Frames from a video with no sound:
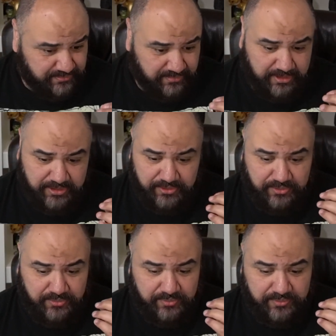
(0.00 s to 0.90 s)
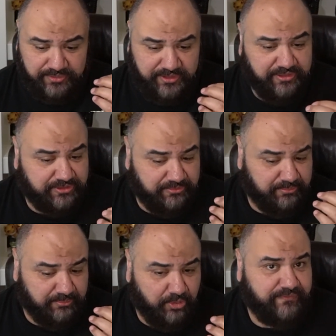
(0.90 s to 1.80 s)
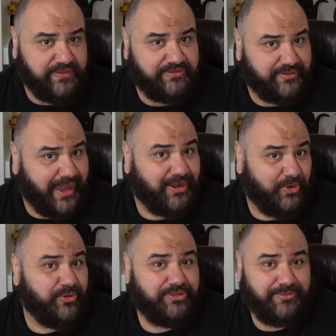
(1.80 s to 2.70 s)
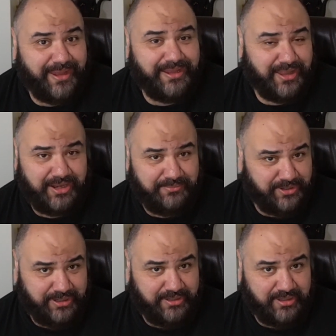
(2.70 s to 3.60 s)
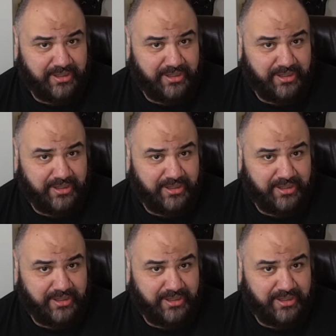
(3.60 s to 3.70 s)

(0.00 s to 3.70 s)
you know, this movie's not going to make a lot of money